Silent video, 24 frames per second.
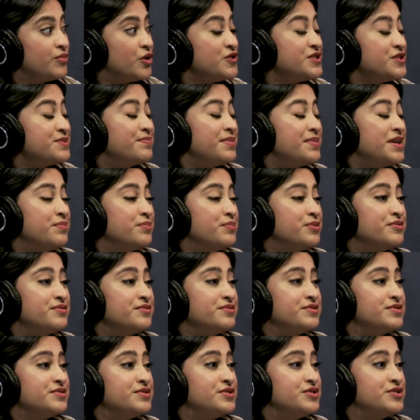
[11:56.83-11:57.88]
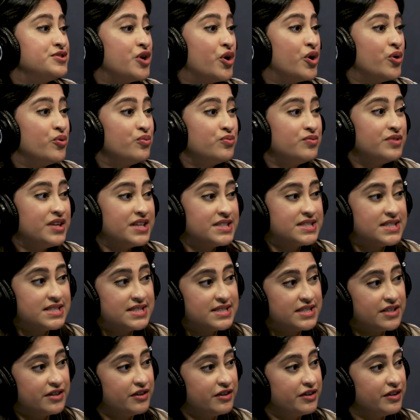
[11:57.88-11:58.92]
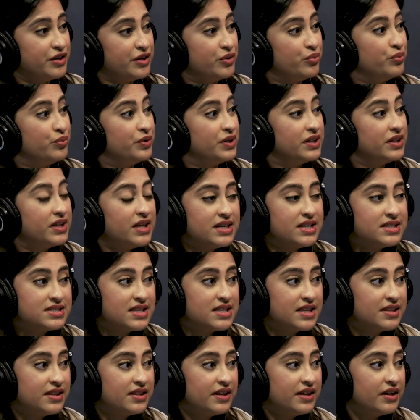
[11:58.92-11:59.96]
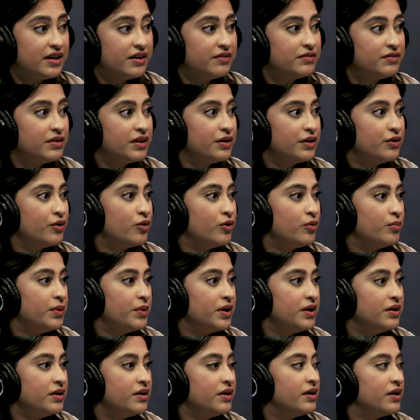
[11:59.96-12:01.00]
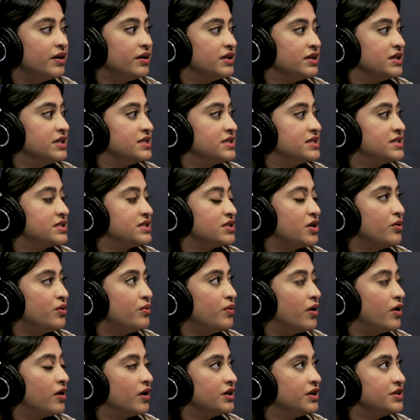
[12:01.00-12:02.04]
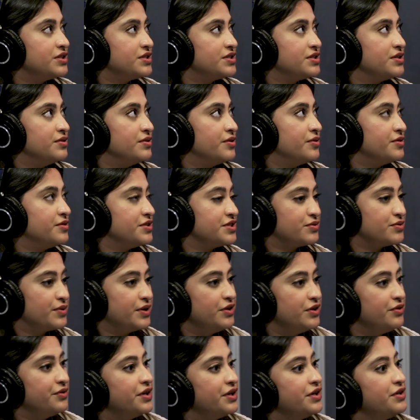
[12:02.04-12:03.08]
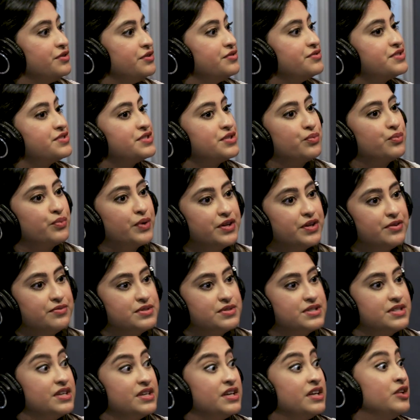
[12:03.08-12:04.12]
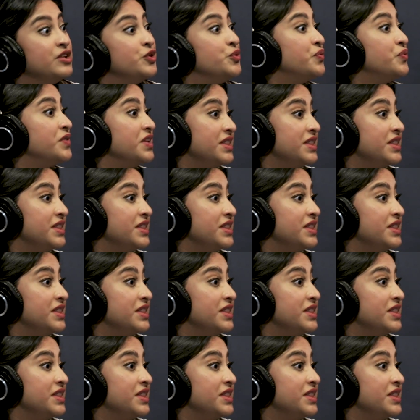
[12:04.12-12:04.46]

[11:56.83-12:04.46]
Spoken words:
Most people don't necessarily realize that they have glaucoma. It's so hard to notice, right? You get used to what you see and you